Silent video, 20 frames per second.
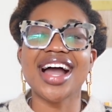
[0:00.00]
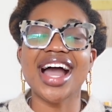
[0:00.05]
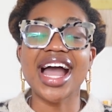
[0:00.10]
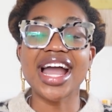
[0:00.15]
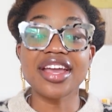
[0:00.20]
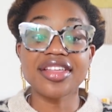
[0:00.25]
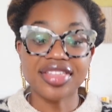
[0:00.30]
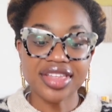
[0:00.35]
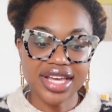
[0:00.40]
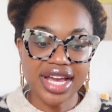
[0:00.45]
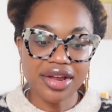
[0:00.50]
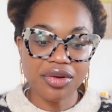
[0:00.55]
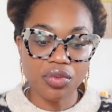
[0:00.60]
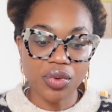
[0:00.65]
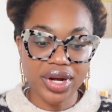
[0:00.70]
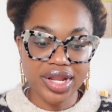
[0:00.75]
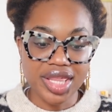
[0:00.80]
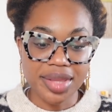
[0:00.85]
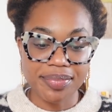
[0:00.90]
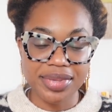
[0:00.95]
I think
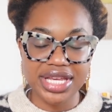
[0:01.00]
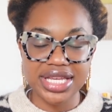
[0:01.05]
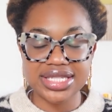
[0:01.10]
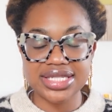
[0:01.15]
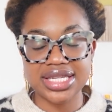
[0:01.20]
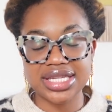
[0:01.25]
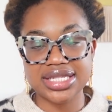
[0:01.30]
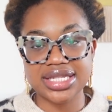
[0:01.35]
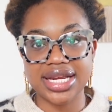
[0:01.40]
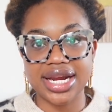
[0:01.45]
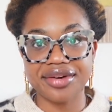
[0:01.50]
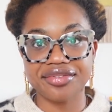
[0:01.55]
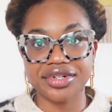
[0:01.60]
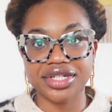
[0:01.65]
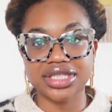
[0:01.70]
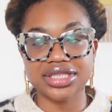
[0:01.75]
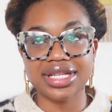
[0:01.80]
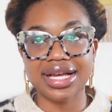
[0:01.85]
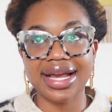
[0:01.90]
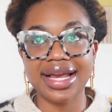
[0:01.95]
one of the biggest things that I
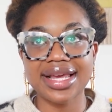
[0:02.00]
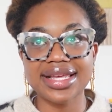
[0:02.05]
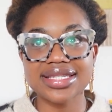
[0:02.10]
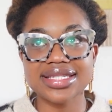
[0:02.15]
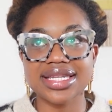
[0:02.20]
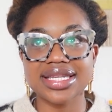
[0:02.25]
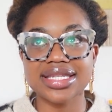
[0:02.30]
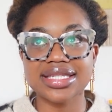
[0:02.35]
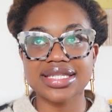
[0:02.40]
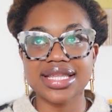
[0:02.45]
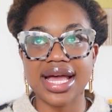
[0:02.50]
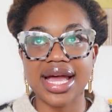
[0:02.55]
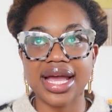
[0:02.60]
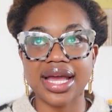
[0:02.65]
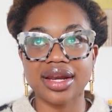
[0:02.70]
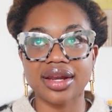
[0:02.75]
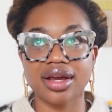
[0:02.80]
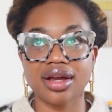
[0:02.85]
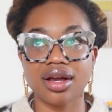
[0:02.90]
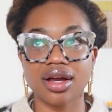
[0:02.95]
realized is
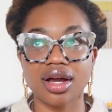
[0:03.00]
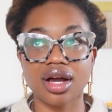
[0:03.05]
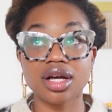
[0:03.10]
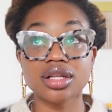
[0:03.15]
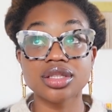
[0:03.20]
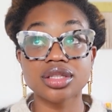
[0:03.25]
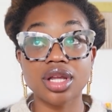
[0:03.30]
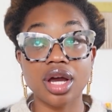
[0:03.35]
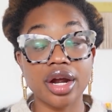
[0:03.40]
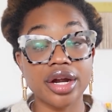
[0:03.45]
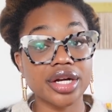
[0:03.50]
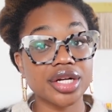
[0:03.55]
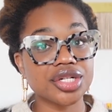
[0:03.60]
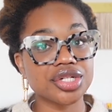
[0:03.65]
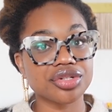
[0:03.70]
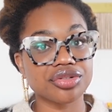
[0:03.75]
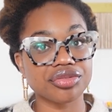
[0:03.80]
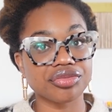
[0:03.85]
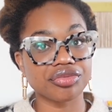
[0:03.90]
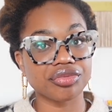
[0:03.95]
that a
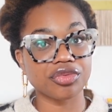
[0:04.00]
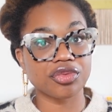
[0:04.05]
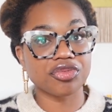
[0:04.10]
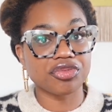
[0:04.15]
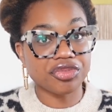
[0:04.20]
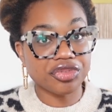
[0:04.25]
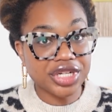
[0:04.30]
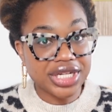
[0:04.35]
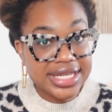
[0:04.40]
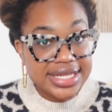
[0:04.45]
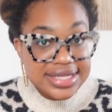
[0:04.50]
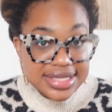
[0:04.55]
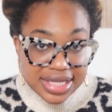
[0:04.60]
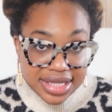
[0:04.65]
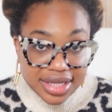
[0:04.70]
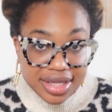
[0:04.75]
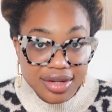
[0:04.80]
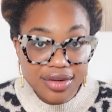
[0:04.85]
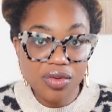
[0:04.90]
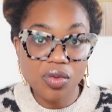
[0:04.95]
large
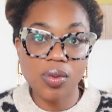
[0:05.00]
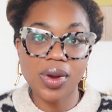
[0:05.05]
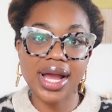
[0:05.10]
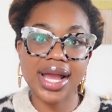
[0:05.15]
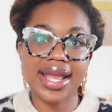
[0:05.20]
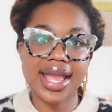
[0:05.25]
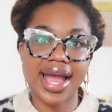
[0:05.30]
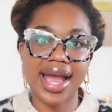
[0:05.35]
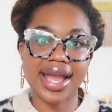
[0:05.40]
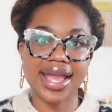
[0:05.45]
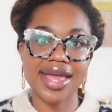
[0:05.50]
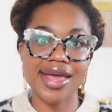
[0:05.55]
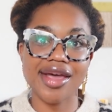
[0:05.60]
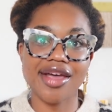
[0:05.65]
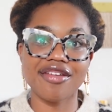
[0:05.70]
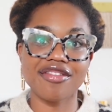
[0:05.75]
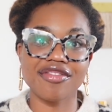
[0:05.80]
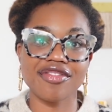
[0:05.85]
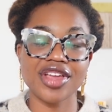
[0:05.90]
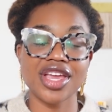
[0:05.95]
reason why I
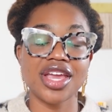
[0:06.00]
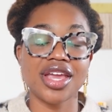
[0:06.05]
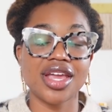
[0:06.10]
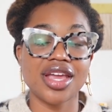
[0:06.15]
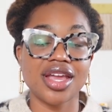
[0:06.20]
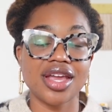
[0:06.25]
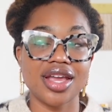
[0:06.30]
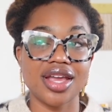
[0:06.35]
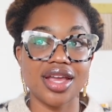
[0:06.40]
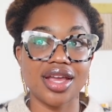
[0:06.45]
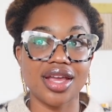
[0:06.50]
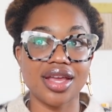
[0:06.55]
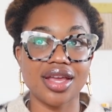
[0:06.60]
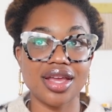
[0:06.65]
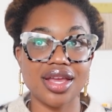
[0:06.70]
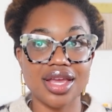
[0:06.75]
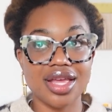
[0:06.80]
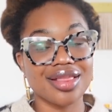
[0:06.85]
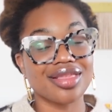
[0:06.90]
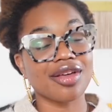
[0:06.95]
have
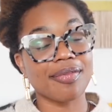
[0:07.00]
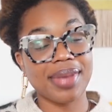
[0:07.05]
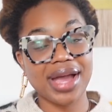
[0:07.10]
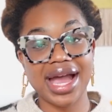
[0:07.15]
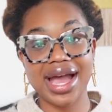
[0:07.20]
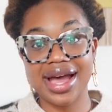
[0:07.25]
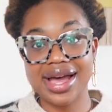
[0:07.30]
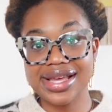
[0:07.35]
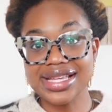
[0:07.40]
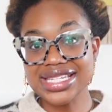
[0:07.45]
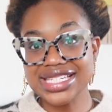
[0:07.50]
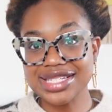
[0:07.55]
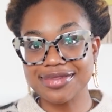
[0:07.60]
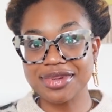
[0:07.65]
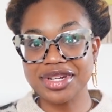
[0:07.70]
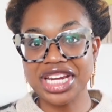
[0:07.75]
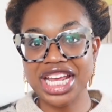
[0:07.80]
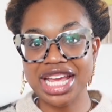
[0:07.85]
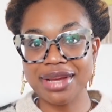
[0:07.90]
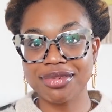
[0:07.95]
in the past
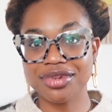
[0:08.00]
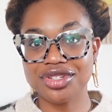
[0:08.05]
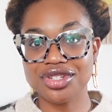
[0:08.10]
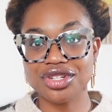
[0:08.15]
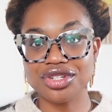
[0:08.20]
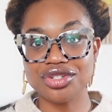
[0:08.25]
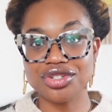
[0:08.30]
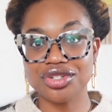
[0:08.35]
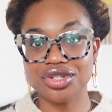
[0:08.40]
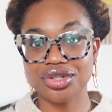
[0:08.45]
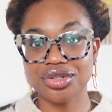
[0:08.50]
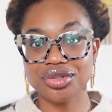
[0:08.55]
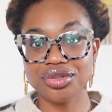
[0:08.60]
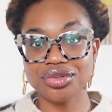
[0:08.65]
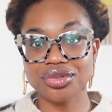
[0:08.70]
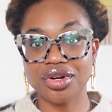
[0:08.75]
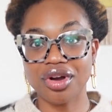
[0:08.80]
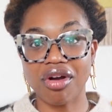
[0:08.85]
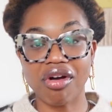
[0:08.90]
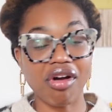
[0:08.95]
been able to
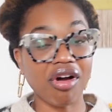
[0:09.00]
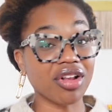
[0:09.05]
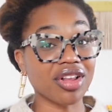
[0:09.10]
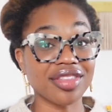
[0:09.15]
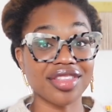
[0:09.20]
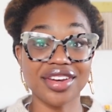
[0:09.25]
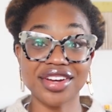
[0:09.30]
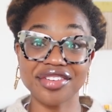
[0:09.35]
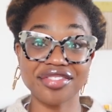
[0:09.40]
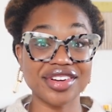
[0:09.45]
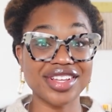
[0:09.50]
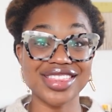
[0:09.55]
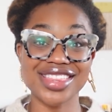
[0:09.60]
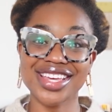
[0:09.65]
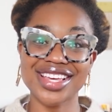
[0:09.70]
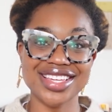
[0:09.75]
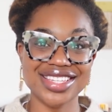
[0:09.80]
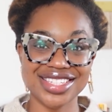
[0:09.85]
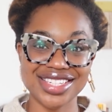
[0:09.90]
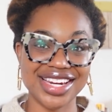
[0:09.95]
do all the different
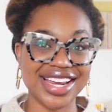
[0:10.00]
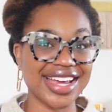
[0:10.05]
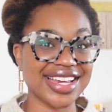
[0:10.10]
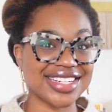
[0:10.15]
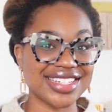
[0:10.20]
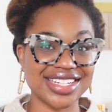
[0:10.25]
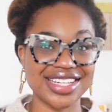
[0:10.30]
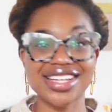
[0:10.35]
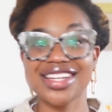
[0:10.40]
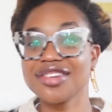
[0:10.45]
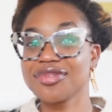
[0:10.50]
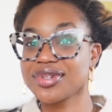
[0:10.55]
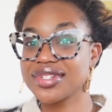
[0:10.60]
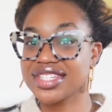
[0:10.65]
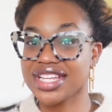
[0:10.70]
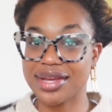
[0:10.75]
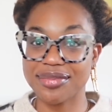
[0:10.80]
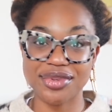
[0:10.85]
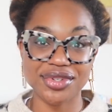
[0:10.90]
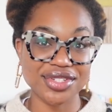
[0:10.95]
things that I did, was
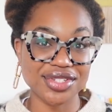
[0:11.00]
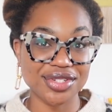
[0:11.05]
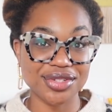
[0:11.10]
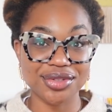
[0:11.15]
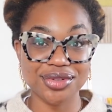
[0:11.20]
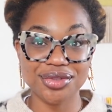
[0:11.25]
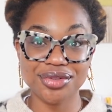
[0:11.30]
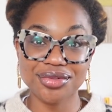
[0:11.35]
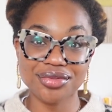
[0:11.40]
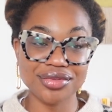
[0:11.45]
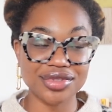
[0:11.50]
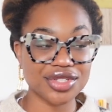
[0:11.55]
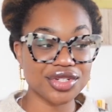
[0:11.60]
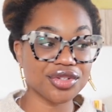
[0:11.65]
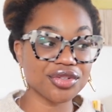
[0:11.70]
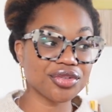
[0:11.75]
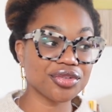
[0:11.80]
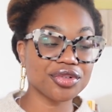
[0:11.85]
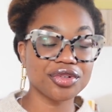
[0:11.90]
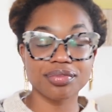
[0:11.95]
able to
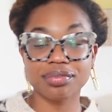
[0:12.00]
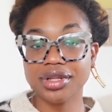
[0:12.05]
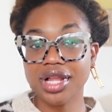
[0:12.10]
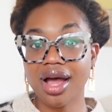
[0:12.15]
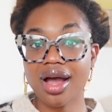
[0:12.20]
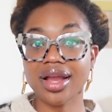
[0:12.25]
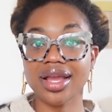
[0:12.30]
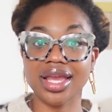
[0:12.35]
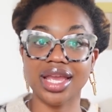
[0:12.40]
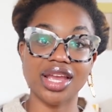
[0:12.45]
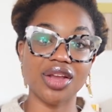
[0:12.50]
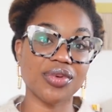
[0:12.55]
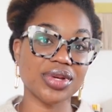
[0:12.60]
do blogging,